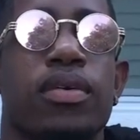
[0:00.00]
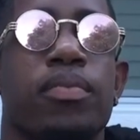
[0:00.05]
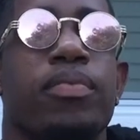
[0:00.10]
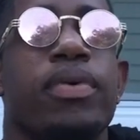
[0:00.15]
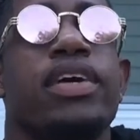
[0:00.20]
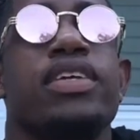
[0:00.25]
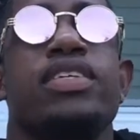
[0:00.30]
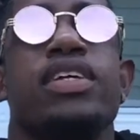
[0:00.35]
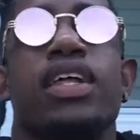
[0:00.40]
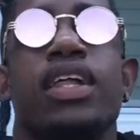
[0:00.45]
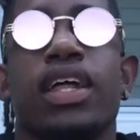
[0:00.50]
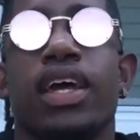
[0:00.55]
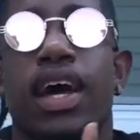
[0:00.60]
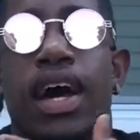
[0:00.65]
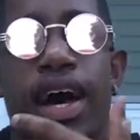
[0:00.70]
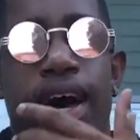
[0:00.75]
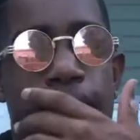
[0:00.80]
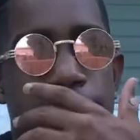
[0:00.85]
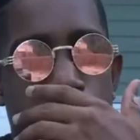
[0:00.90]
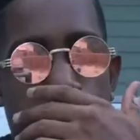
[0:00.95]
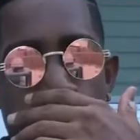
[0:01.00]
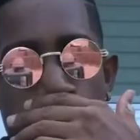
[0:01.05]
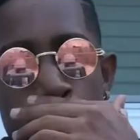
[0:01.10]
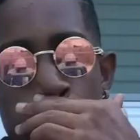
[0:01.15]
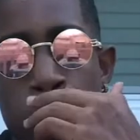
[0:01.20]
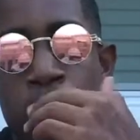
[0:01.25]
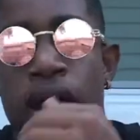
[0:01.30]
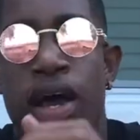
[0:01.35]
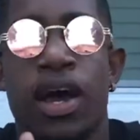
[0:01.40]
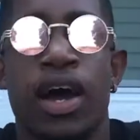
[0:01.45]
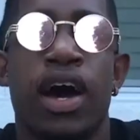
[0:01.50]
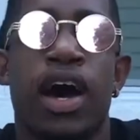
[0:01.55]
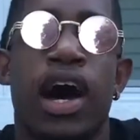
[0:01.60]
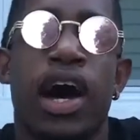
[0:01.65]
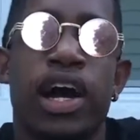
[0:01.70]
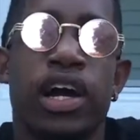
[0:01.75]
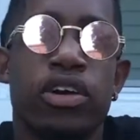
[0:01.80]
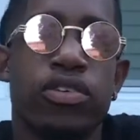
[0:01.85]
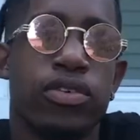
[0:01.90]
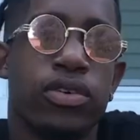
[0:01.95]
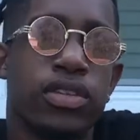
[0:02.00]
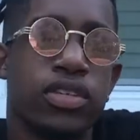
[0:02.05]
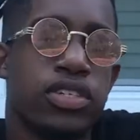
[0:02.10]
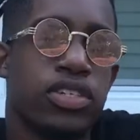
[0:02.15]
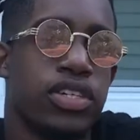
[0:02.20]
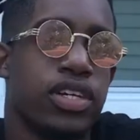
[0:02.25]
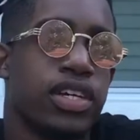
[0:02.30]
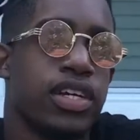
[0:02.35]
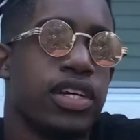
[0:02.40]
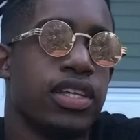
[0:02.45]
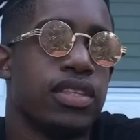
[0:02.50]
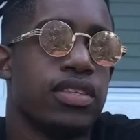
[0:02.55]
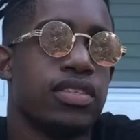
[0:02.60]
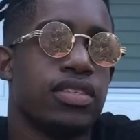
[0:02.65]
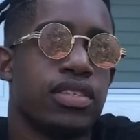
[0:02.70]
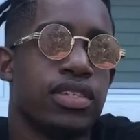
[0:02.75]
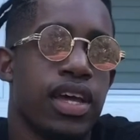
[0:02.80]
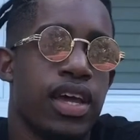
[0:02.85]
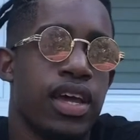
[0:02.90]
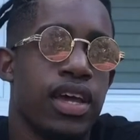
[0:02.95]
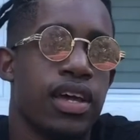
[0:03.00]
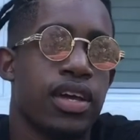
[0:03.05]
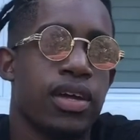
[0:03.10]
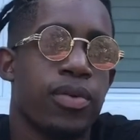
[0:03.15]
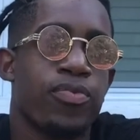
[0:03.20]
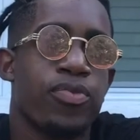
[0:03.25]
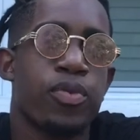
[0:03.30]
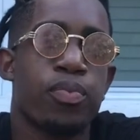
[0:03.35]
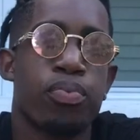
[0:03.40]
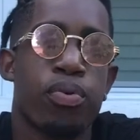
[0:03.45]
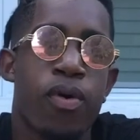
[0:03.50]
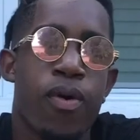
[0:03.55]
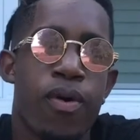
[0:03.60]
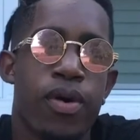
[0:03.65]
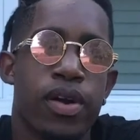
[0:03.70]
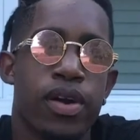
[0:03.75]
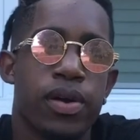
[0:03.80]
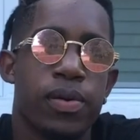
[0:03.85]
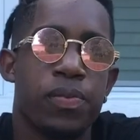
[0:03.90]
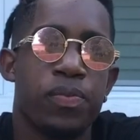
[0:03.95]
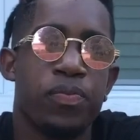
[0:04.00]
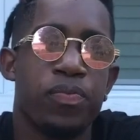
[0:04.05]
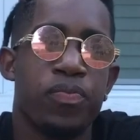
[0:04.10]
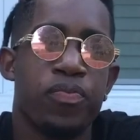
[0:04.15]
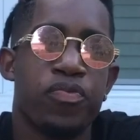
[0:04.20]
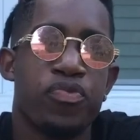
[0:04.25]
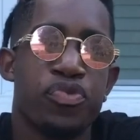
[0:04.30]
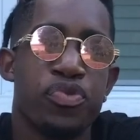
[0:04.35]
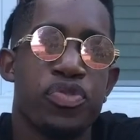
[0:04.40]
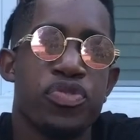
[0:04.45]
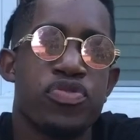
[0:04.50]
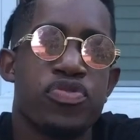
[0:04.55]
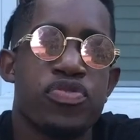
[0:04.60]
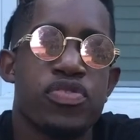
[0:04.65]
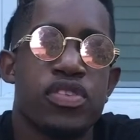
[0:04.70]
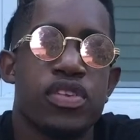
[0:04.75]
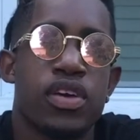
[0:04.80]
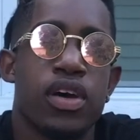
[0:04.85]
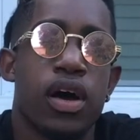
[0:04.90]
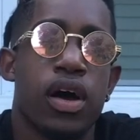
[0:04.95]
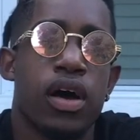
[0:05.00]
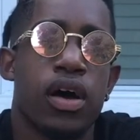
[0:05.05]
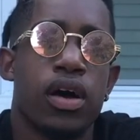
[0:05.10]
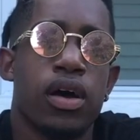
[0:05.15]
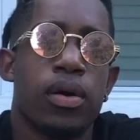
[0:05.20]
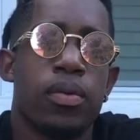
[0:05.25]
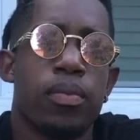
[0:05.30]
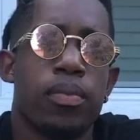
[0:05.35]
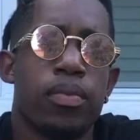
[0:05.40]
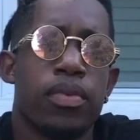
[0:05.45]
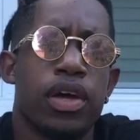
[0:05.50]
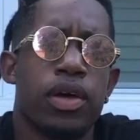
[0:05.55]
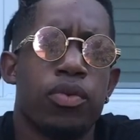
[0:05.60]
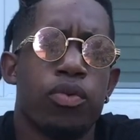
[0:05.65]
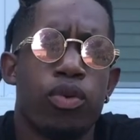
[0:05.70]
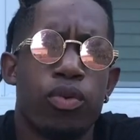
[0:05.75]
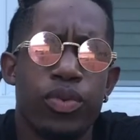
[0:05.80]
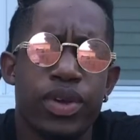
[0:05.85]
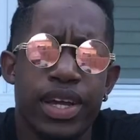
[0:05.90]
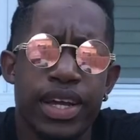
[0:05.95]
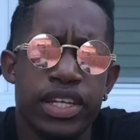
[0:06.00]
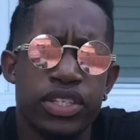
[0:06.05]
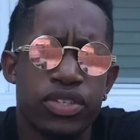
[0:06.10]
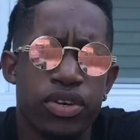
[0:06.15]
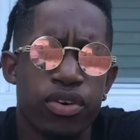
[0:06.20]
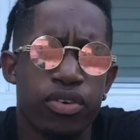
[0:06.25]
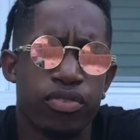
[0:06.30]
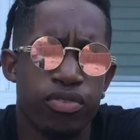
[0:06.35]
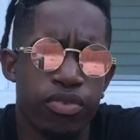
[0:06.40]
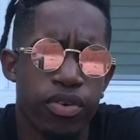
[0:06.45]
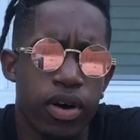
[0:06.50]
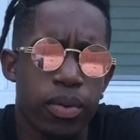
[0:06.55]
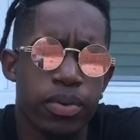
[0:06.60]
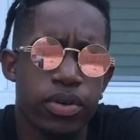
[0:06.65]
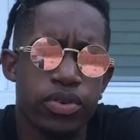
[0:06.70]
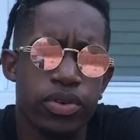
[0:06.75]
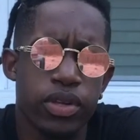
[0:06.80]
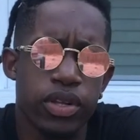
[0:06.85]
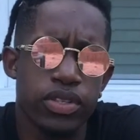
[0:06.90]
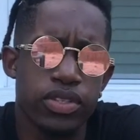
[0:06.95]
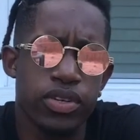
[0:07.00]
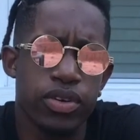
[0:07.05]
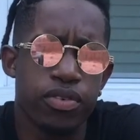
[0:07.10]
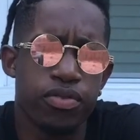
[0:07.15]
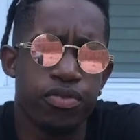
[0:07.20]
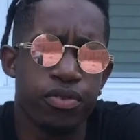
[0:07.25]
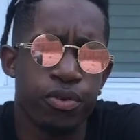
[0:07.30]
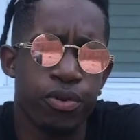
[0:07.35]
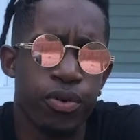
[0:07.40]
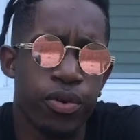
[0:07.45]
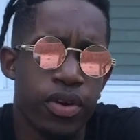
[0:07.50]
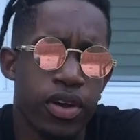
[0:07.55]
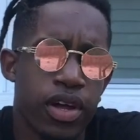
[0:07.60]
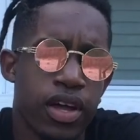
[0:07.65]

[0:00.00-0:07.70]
Basically, I grill the chicken, the steak, the pork, and when we get tofu, I'll be grilling tofu.